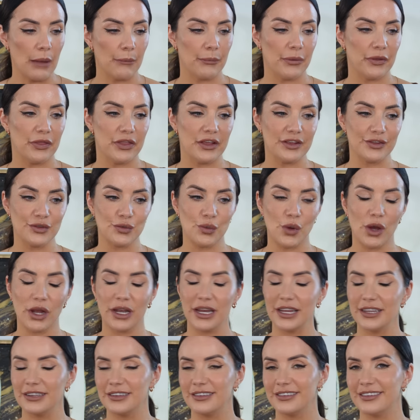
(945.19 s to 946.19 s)
But this
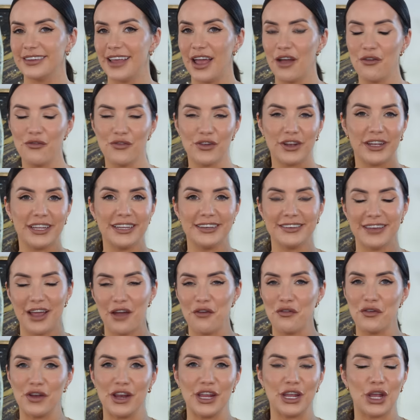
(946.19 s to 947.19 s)
one is definitely
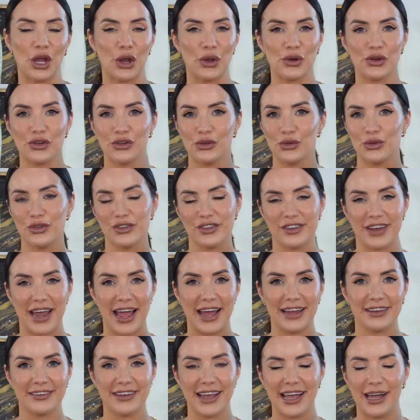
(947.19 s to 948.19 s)
going to
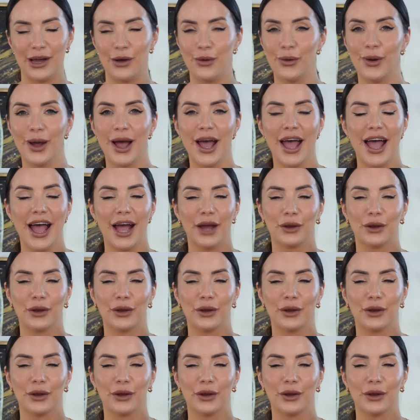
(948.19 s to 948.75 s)
stand out.